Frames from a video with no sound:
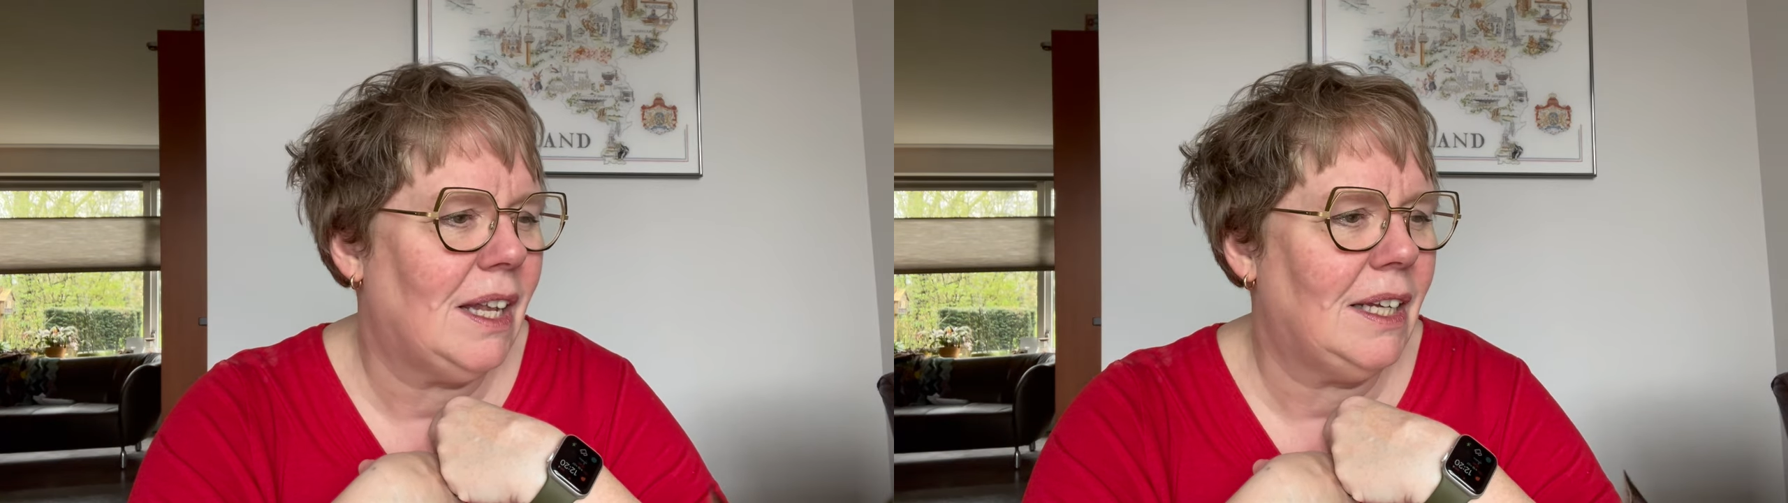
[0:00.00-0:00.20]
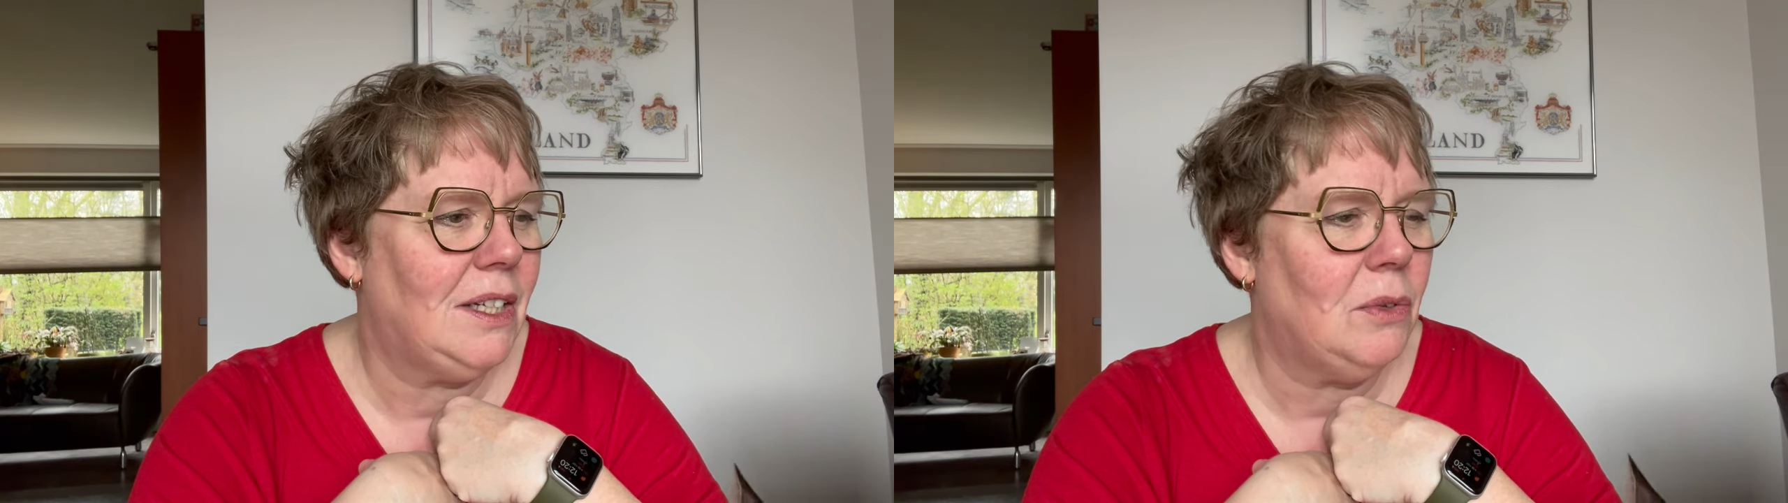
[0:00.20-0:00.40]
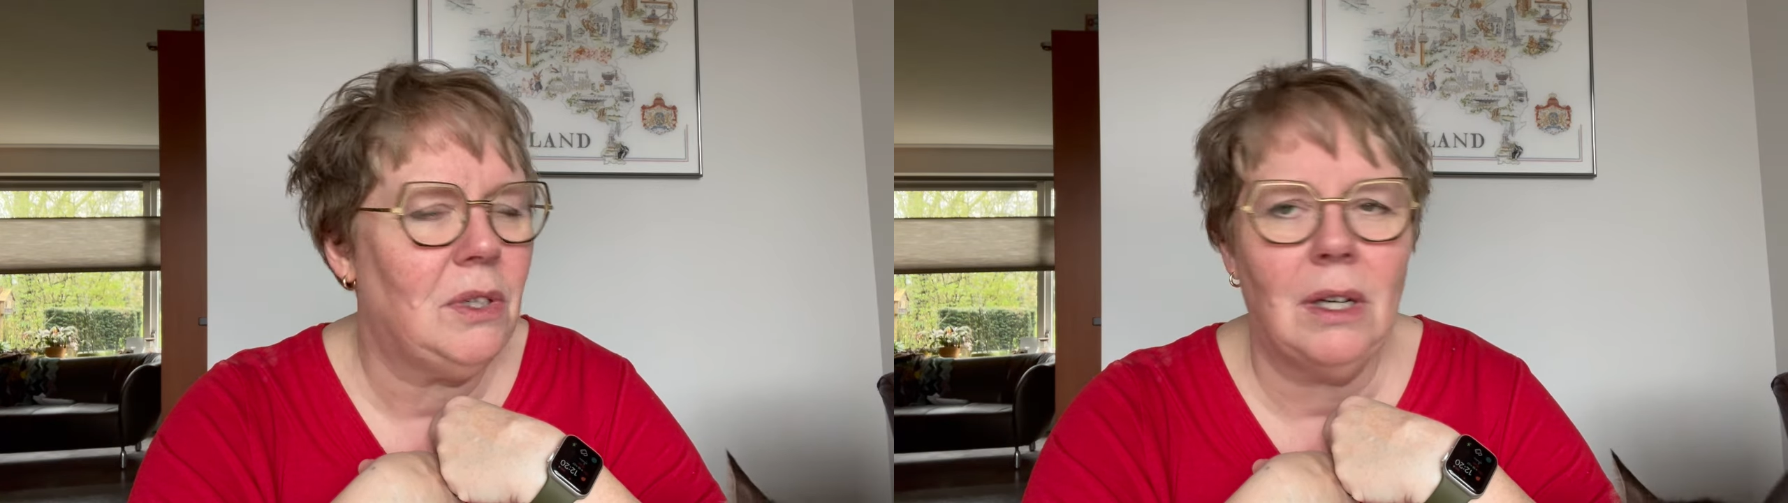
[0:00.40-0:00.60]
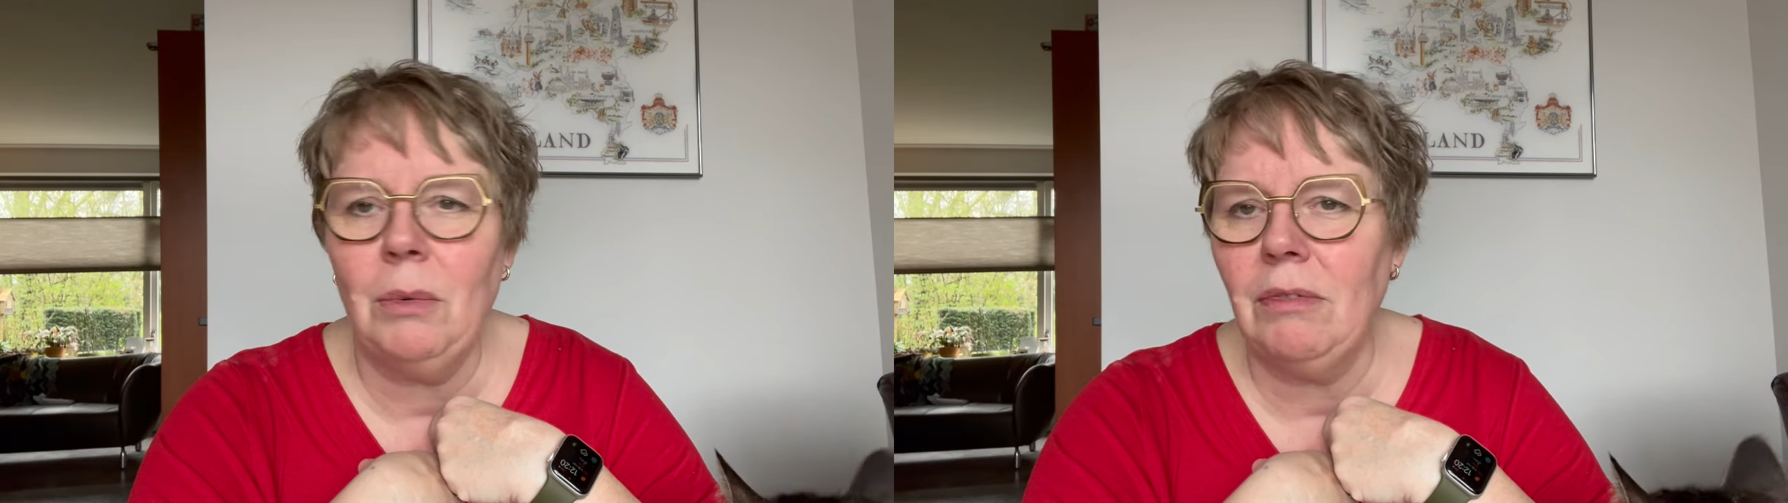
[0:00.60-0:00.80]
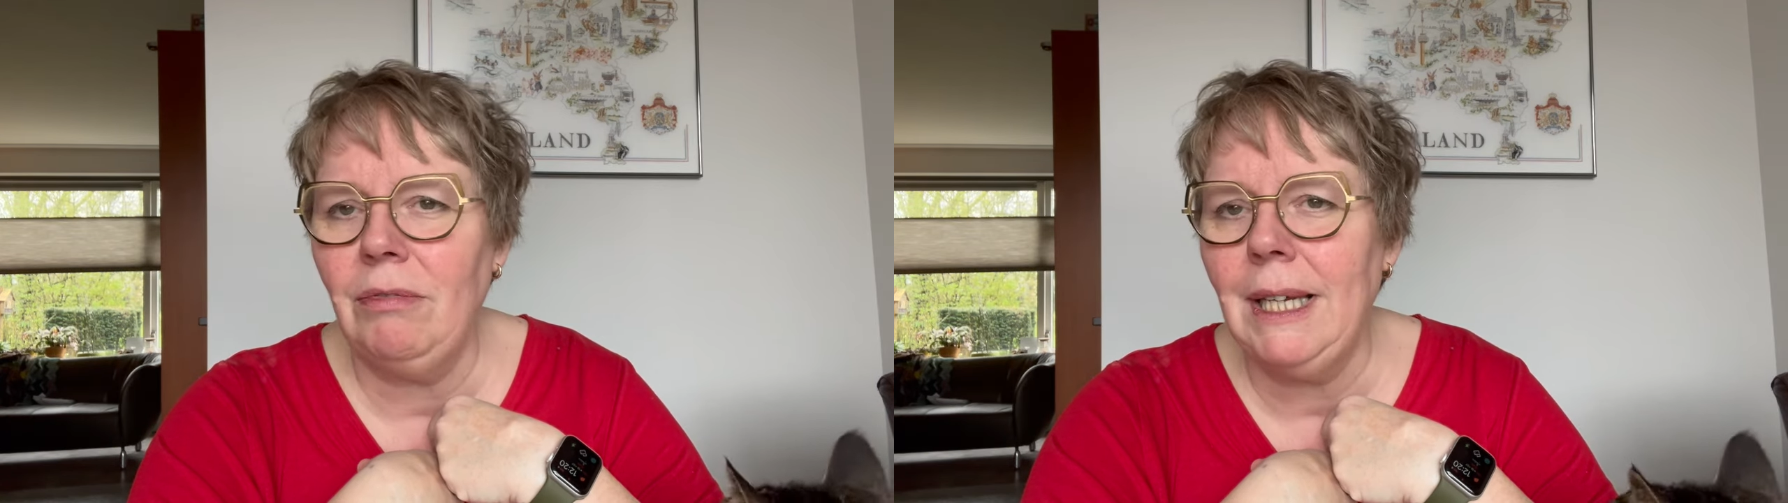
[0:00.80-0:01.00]
I don't know
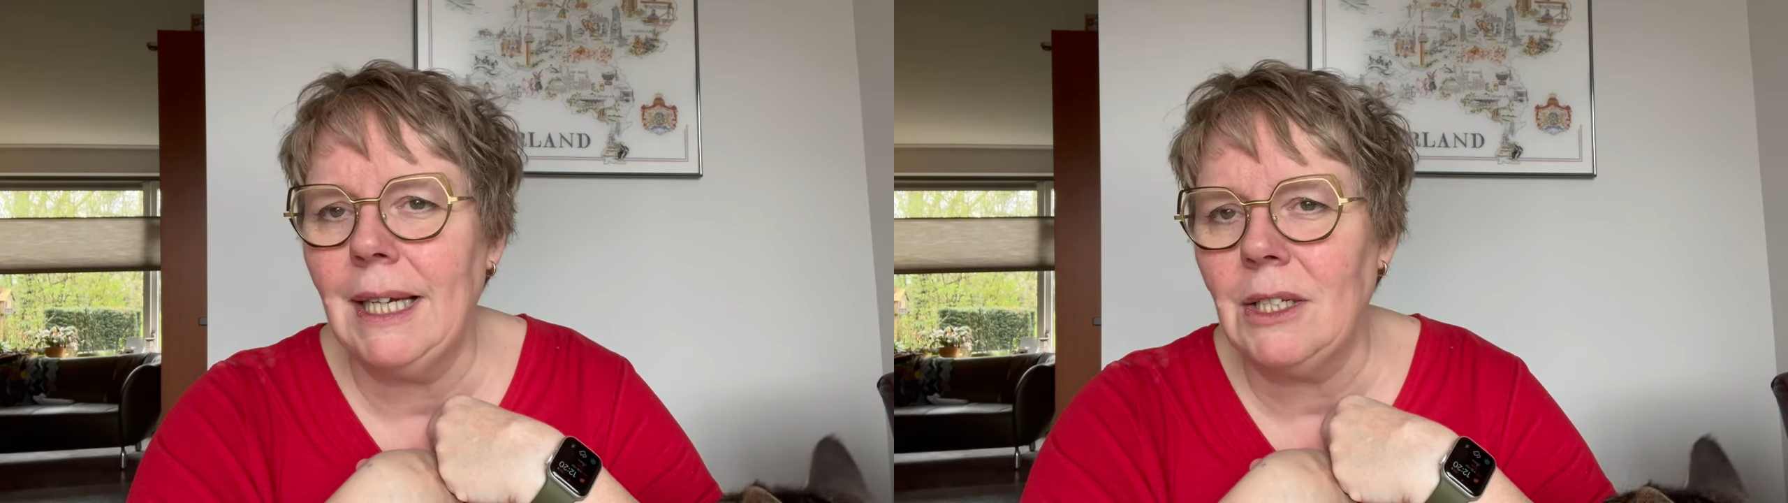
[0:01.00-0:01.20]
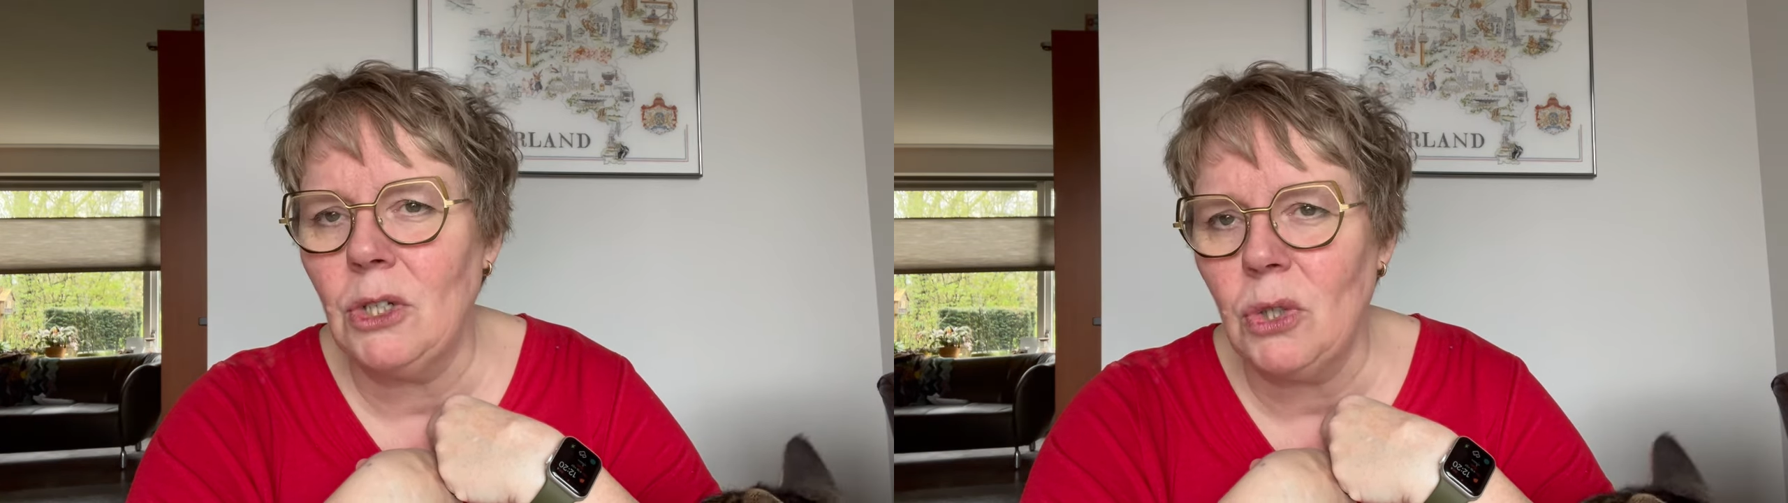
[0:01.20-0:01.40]
if we can